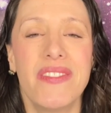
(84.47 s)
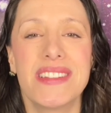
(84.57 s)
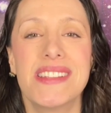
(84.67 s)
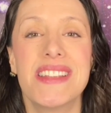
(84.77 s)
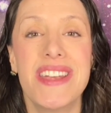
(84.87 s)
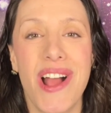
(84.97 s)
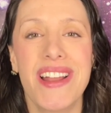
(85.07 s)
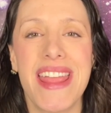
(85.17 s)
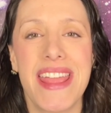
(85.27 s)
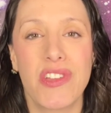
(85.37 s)
This is
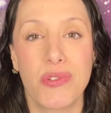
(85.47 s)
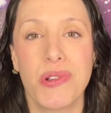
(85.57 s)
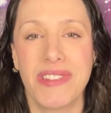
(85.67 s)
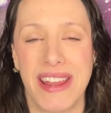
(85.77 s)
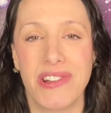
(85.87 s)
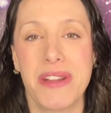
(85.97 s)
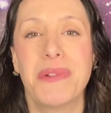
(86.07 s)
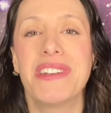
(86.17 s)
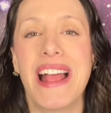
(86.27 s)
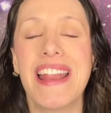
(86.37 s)
not a crewed lander. It
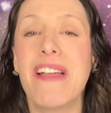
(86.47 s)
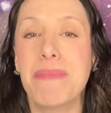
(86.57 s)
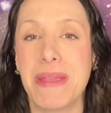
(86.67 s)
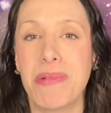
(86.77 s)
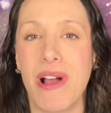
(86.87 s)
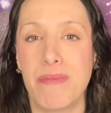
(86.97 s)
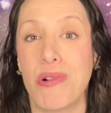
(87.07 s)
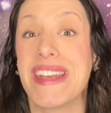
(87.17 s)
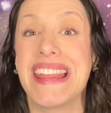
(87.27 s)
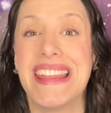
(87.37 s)
will not have people on
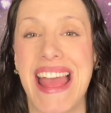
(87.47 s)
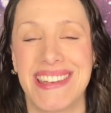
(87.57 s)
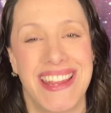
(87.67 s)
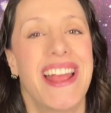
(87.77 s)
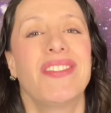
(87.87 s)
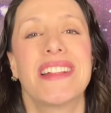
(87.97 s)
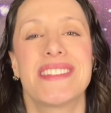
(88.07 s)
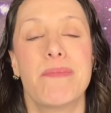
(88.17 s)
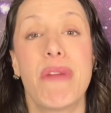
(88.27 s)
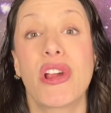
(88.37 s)
board yet.
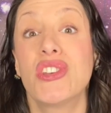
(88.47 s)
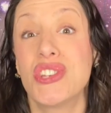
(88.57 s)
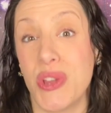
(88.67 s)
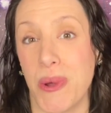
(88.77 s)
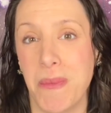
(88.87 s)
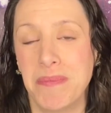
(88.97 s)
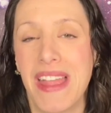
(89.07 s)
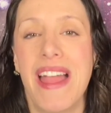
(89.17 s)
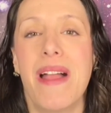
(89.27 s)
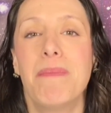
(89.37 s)
That's the Mark 2.
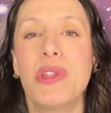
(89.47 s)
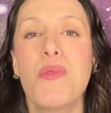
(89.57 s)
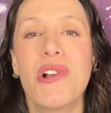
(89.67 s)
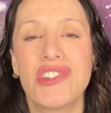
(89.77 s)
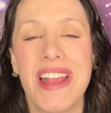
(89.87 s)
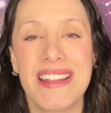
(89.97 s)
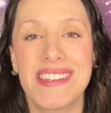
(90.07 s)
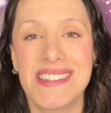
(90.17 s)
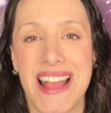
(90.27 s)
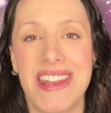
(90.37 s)
Blue Origin has
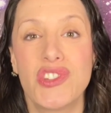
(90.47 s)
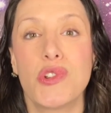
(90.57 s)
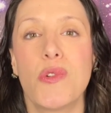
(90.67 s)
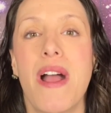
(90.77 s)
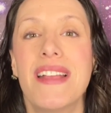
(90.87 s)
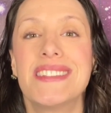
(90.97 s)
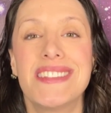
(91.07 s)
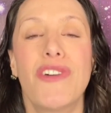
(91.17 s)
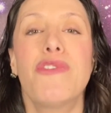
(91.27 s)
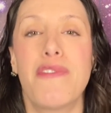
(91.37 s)
decided to
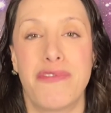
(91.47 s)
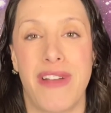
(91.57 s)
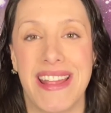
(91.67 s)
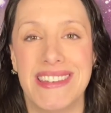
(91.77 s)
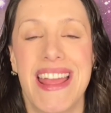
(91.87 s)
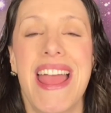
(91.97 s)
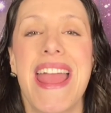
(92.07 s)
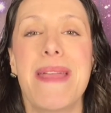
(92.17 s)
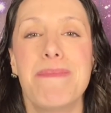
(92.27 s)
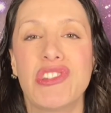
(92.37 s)
self-fund
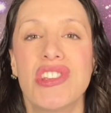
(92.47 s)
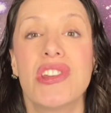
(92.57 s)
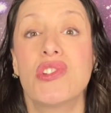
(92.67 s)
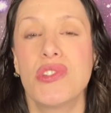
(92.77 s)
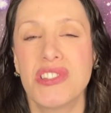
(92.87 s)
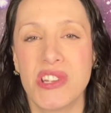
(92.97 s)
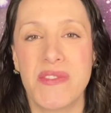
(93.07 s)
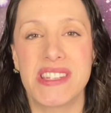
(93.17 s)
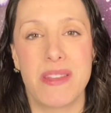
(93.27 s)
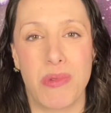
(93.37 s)
a mission to the
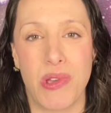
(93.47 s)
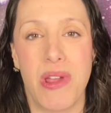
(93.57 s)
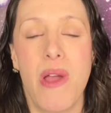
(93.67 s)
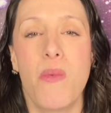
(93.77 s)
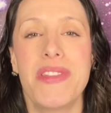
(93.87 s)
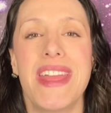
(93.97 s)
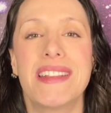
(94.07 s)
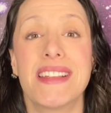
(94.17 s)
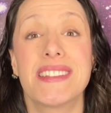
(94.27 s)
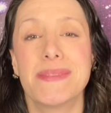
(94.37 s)
surface of the moon with
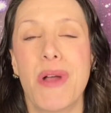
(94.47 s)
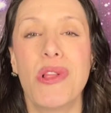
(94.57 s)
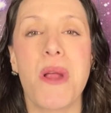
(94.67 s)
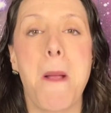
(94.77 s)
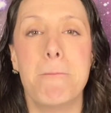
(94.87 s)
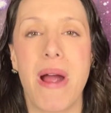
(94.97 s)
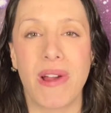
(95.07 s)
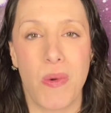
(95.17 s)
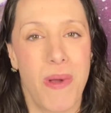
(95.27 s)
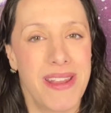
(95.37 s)
its smaller
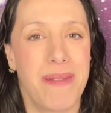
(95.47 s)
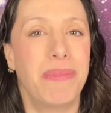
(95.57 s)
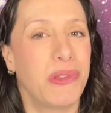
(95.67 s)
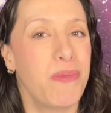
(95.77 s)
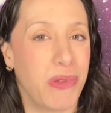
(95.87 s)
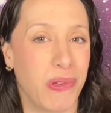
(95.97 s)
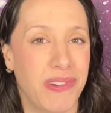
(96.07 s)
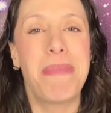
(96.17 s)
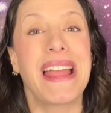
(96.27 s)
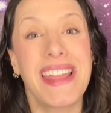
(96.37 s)
Mark 1 Blue
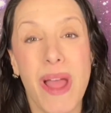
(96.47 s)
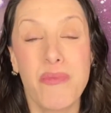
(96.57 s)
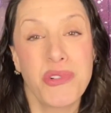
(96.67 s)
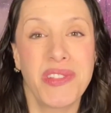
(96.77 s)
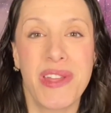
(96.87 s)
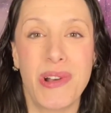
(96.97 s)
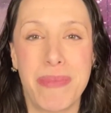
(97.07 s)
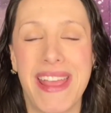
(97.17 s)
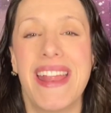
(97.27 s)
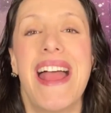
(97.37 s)
Moon. Backing up for a little
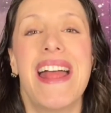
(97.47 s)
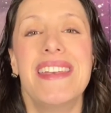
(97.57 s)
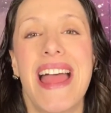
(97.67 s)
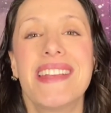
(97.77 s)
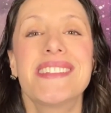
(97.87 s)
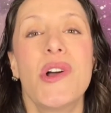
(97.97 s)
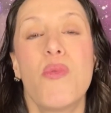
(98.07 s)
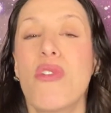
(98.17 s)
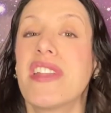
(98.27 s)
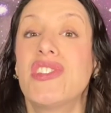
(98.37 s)
bit, NASA
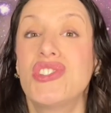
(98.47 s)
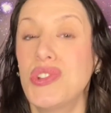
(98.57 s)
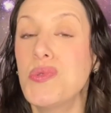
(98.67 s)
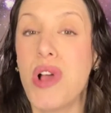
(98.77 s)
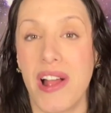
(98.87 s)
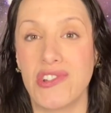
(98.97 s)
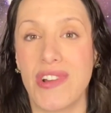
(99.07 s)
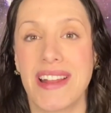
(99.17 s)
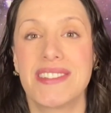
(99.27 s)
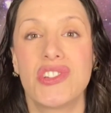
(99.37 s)
awarded two
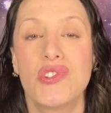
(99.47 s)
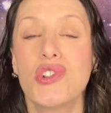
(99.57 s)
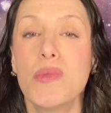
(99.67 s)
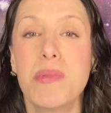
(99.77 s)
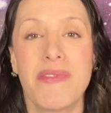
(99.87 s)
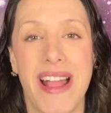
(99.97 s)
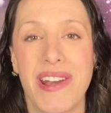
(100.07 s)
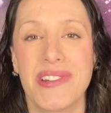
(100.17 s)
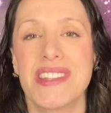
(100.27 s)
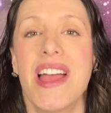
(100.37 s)
contracts to two
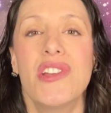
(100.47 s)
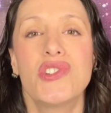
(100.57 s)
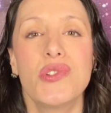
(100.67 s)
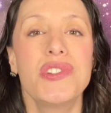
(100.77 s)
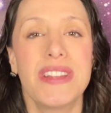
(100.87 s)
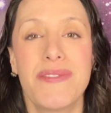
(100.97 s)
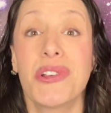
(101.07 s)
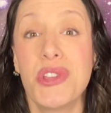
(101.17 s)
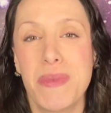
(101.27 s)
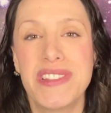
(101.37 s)
providers to deliver
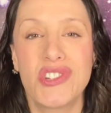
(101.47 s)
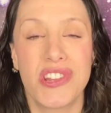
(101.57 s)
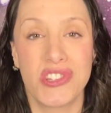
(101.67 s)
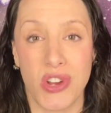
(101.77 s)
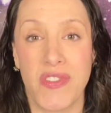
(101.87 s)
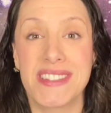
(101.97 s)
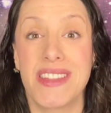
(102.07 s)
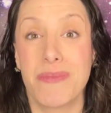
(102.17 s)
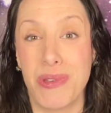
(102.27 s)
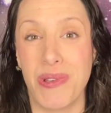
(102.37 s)
humans to the surface
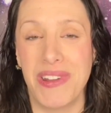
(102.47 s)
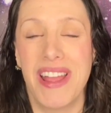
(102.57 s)
of the moon.